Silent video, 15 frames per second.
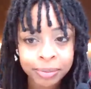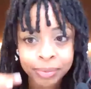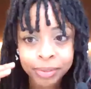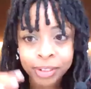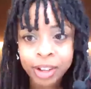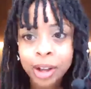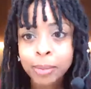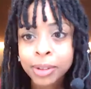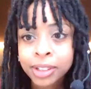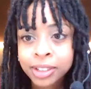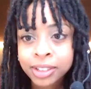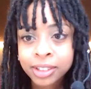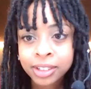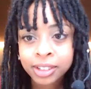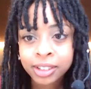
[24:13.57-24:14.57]

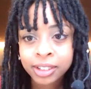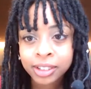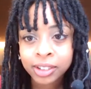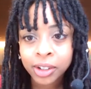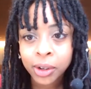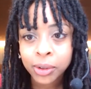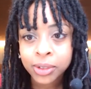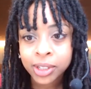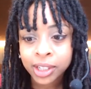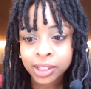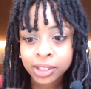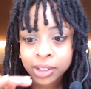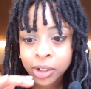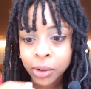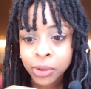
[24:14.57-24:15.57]
comment goes like
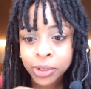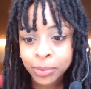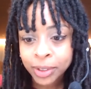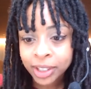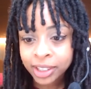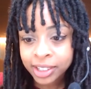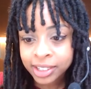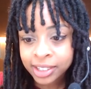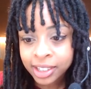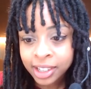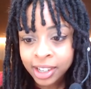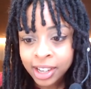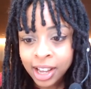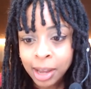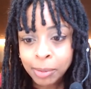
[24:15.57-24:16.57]
slow or something like this.
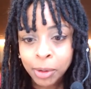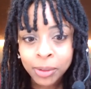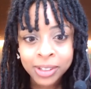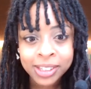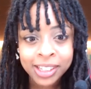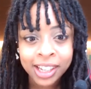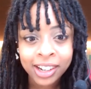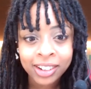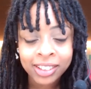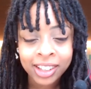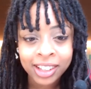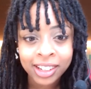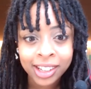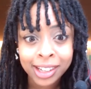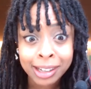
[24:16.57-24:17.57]
I'm always scared that
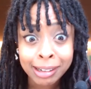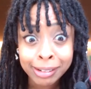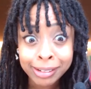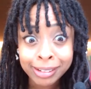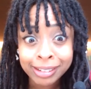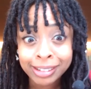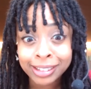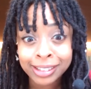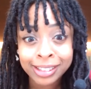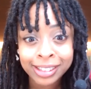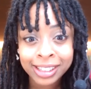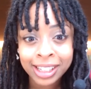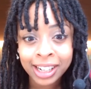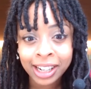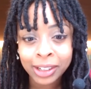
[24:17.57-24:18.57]
like, oh,
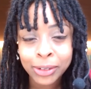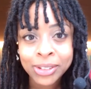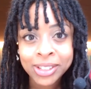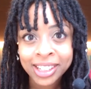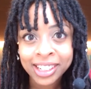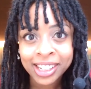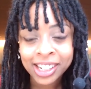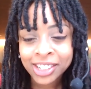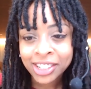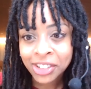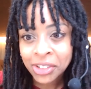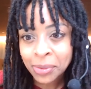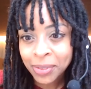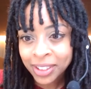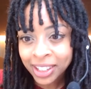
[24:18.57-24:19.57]
did I lose connection or
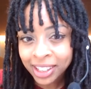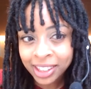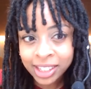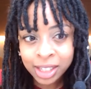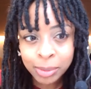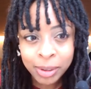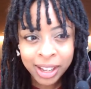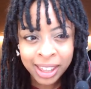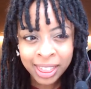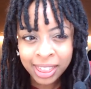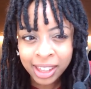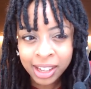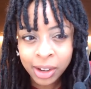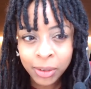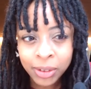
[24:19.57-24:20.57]
something like this? But I
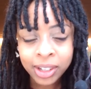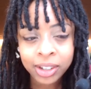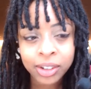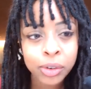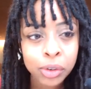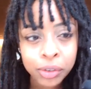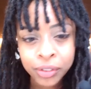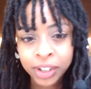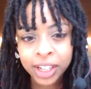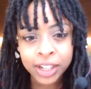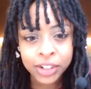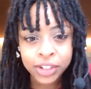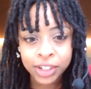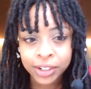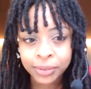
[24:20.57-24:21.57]
think I would get a
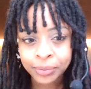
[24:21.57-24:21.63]
notification.